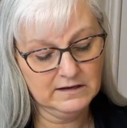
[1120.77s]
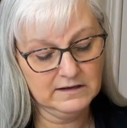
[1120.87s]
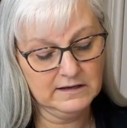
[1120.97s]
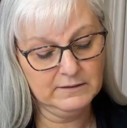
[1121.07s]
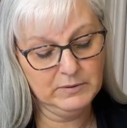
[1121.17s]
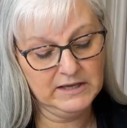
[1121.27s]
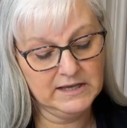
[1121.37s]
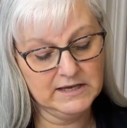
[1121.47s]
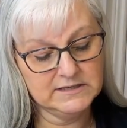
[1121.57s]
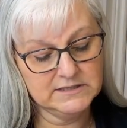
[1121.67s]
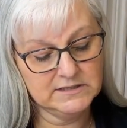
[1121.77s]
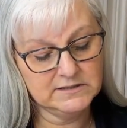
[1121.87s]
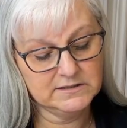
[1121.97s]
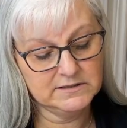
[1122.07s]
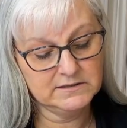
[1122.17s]
I paid
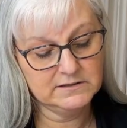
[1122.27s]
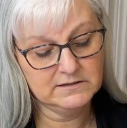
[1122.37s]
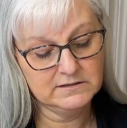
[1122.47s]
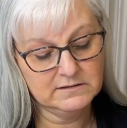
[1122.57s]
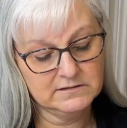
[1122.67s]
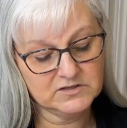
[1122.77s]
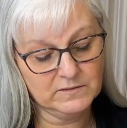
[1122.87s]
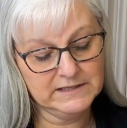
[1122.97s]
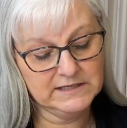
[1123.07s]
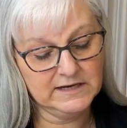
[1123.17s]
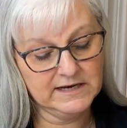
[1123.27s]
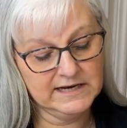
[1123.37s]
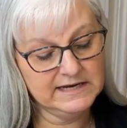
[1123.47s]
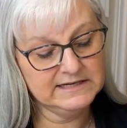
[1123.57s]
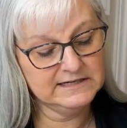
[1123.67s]

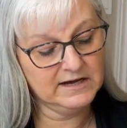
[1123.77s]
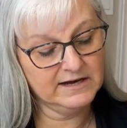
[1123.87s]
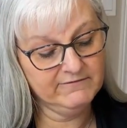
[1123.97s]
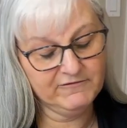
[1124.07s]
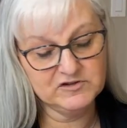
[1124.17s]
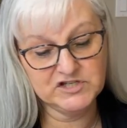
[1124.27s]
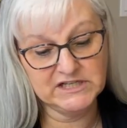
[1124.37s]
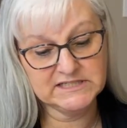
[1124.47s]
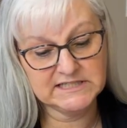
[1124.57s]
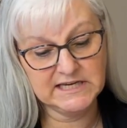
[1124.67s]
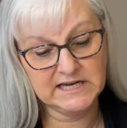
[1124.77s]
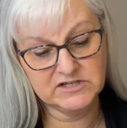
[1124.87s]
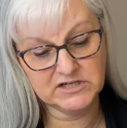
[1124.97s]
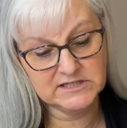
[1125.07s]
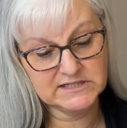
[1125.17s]
$29.89 for GST,
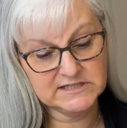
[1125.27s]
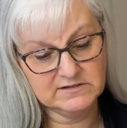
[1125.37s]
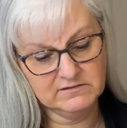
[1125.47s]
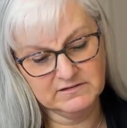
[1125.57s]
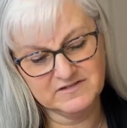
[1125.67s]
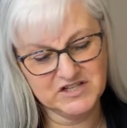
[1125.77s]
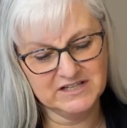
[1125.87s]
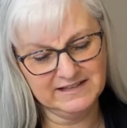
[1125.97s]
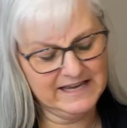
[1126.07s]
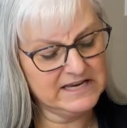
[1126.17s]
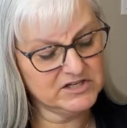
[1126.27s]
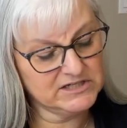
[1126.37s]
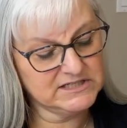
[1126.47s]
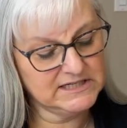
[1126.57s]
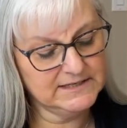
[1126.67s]
HST, or
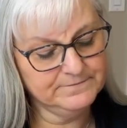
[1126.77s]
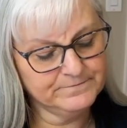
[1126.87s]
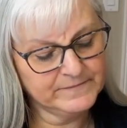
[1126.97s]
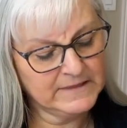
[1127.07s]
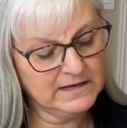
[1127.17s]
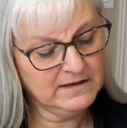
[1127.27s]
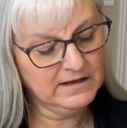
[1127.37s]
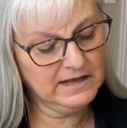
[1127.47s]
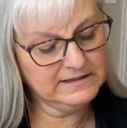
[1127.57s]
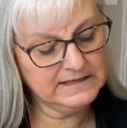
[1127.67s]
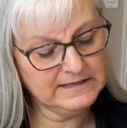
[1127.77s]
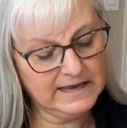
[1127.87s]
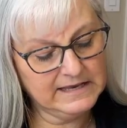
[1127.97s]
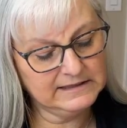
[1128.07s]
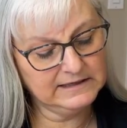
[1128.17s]
HST, and then the
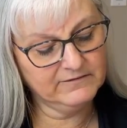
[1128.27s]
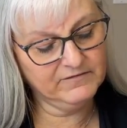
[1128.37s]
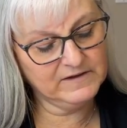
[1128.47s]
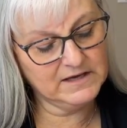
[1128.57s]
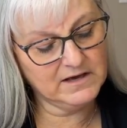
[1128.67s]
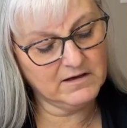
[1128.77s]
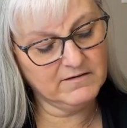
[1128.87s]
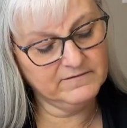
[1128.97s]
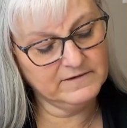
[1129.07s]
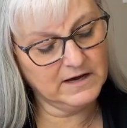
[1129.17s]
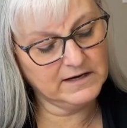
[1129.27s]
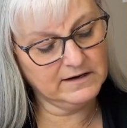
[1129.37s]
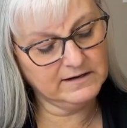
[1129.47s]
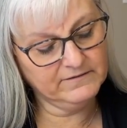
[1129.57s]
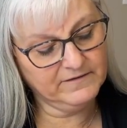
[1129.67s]
handling fee of
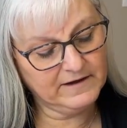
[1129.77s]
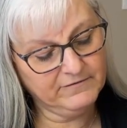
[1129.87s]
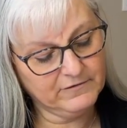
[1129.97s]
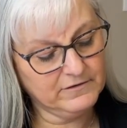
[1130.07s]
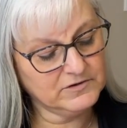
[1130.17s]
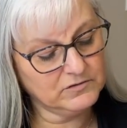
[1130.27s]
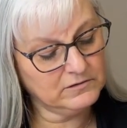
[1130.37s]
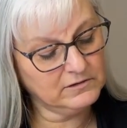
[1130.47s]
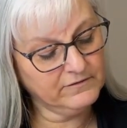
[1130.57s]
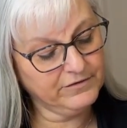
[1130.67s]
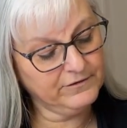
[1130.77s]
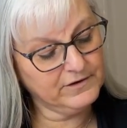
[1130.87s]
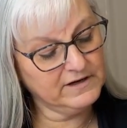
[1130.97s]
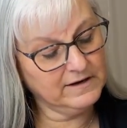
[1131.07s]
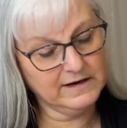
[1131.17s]
$9.95 for a total of
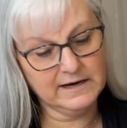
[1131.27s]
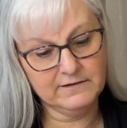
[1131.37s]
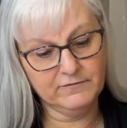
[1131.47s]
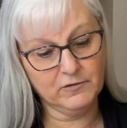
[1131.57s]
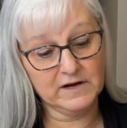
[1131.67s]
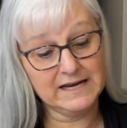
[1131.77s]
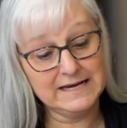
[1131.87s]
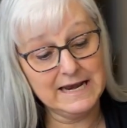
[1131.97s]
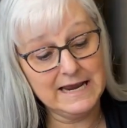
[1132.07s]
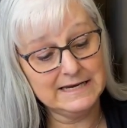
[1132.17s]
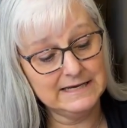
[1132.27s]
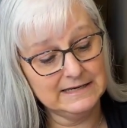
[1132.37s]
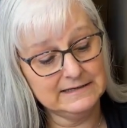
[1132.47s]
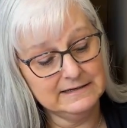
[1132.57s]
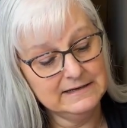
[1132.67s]
$39.84
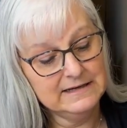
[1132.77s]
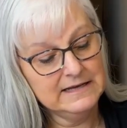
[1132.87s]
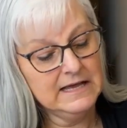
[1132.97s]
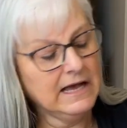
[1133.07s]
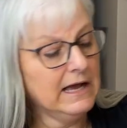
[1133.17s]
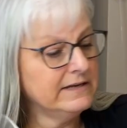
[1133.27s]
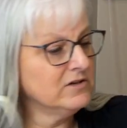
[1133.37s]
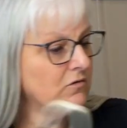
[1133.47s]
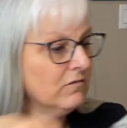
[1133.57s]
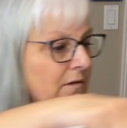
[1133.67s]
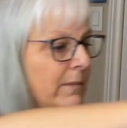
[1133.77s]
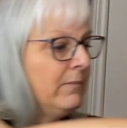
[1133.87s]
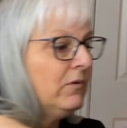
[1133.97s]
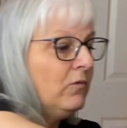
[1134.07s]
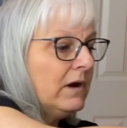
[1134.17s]
Canadian. I don't
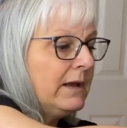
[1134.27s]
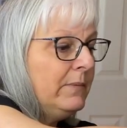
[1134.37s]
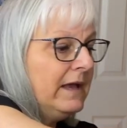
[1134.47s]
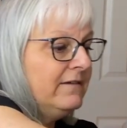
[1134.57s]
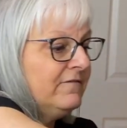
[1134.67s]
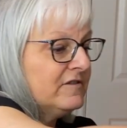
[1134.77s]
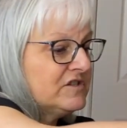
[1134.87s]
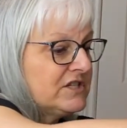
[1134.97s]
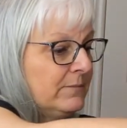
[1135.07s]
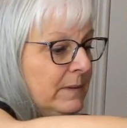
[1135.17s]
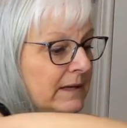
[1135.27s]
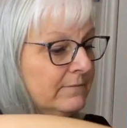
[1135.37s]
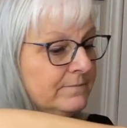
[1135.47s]
remember what I paid for shipping.